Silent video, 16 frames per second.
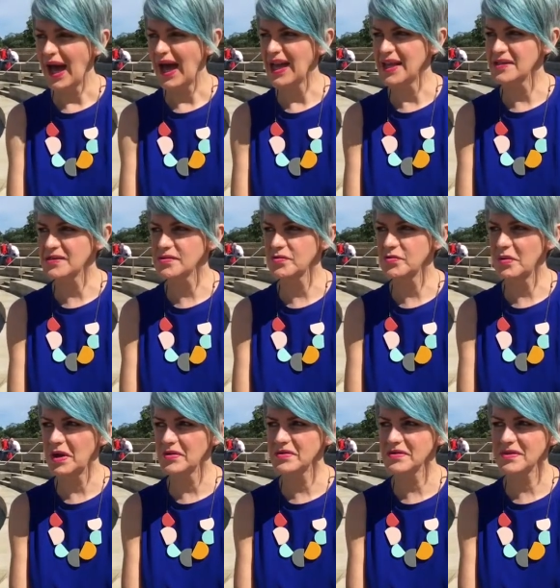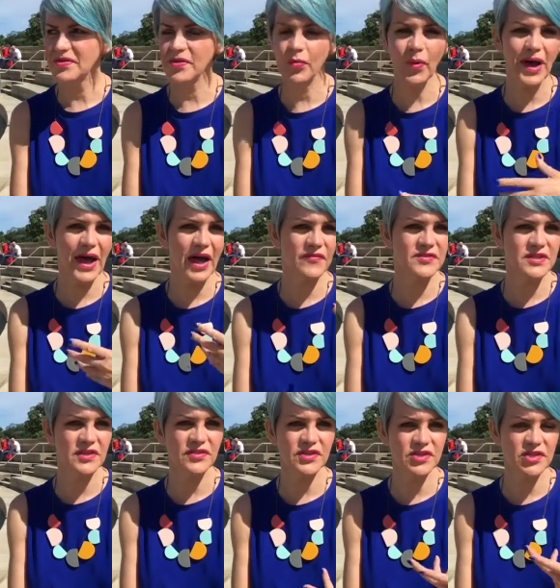And it's almost the way I've
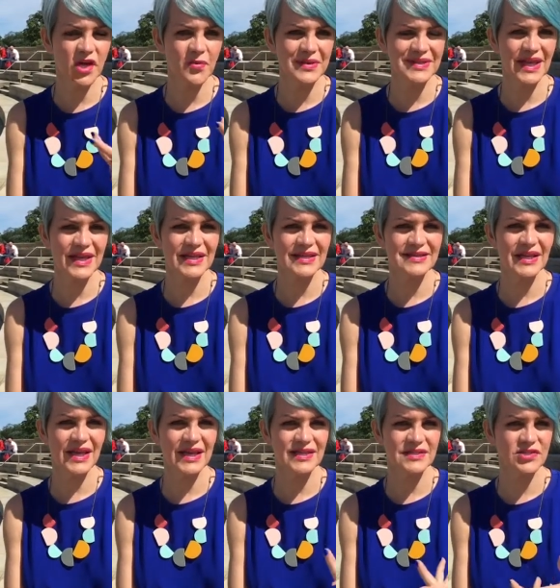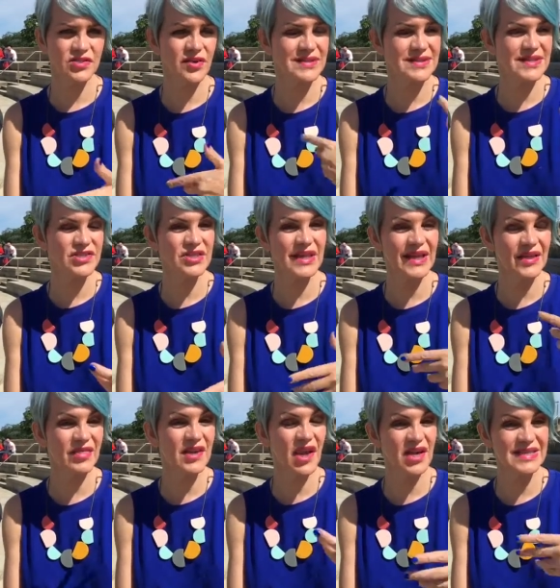done the show. It's like it's like it's transitioning
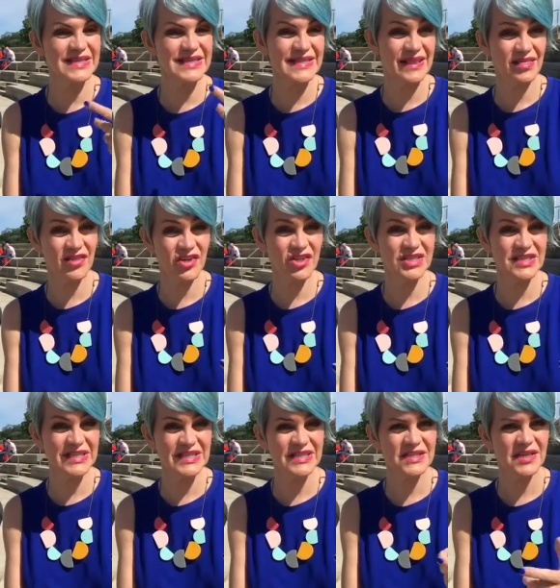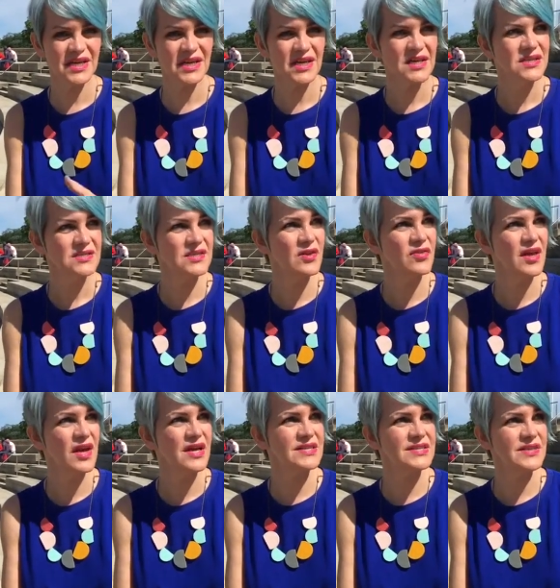in the 1930s. So
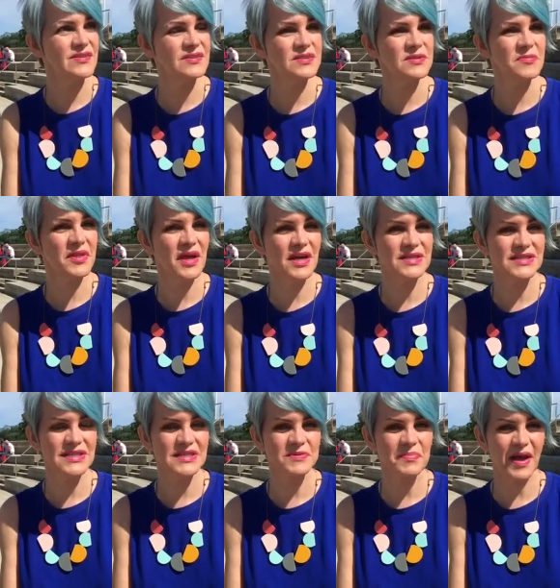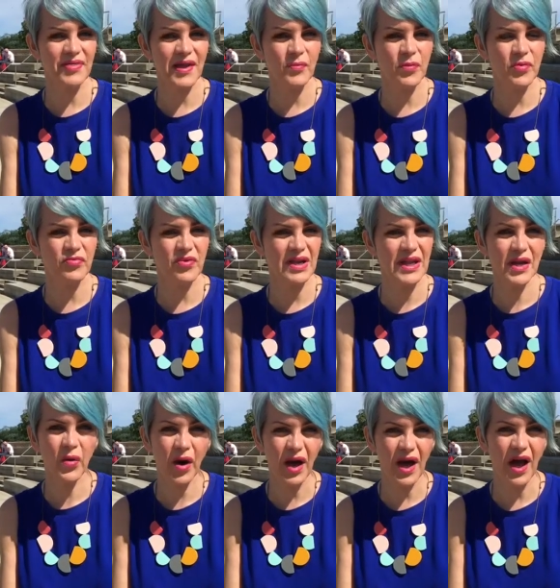the idea that some of the ideas back then were really
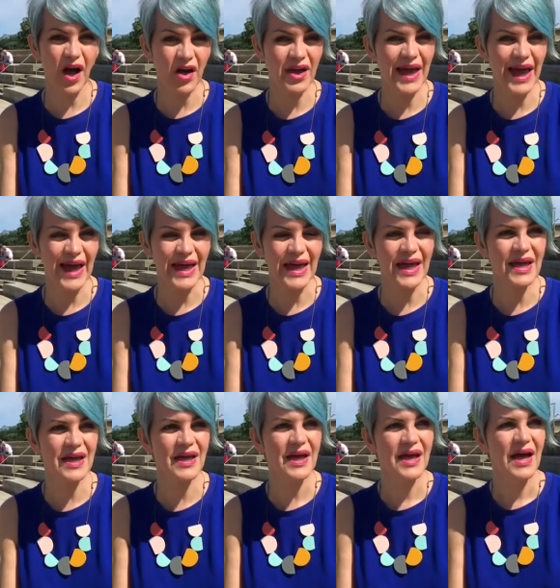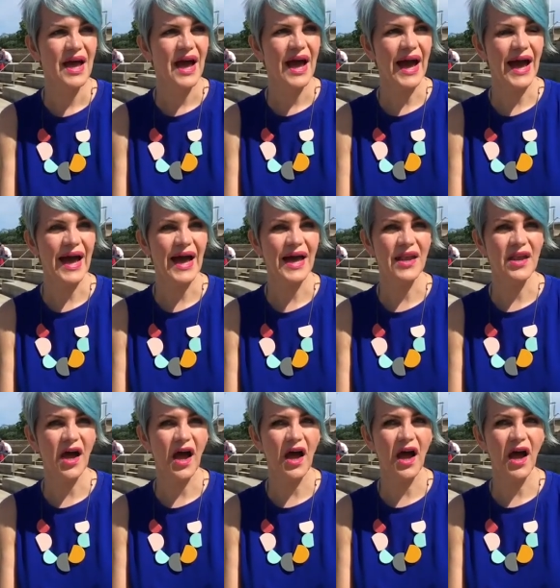quite archaic,
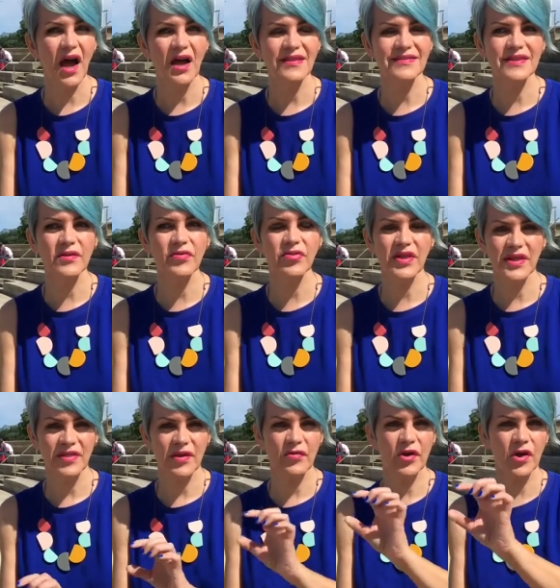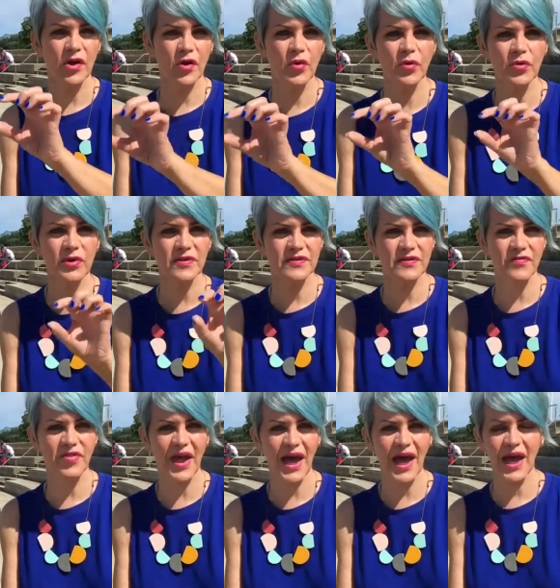and I, I still think there are corners
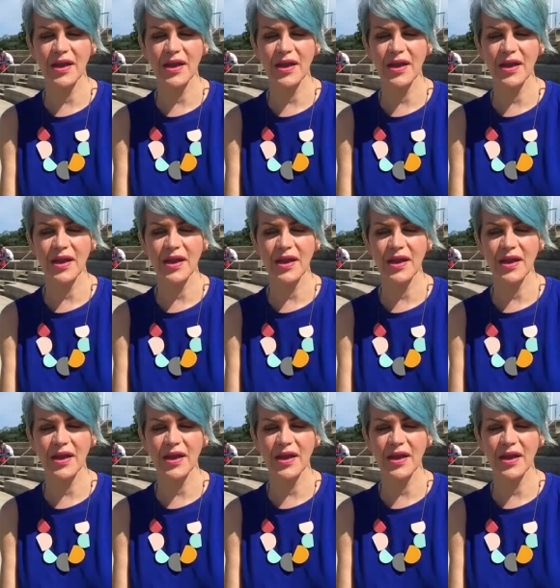of that.